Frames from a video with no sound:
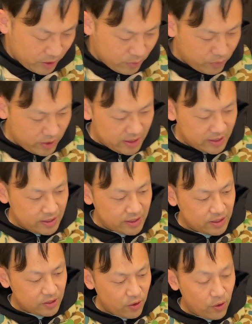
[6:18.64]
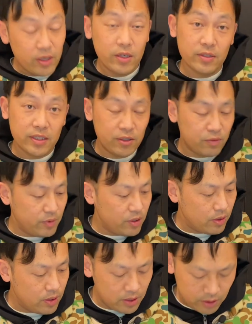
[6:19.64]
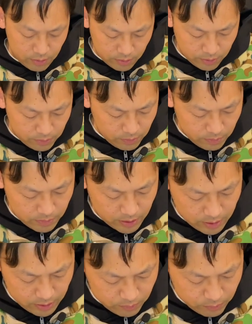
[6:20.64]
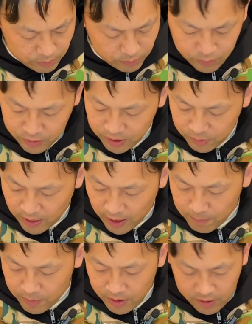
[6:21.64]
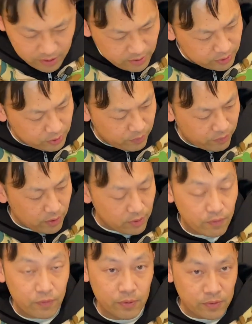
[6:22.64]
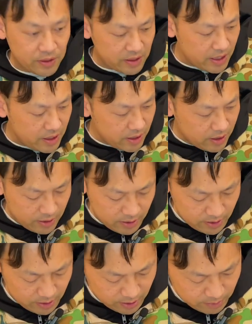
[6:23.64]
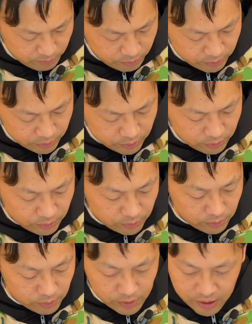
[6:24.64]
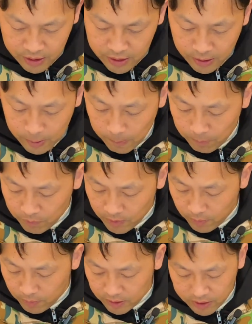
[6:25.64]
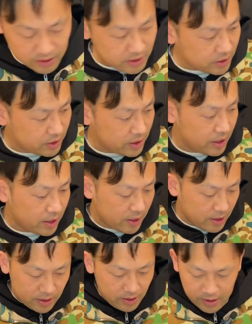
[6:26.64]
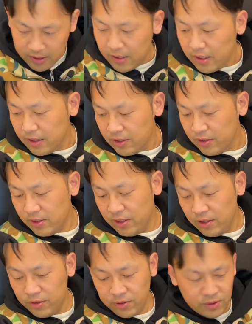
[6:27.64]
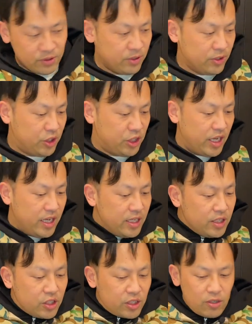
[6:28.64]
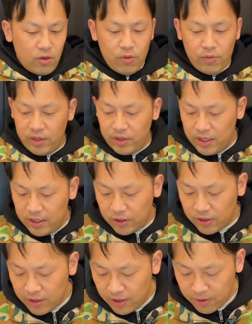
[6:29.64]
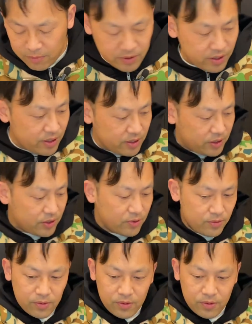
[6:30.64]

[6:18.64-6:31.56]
release early or send to me early. I don't know, but we'll see what happens. So we've got the front seat kind of push through here. What's the next thing? I need to change the orientation a little bit. So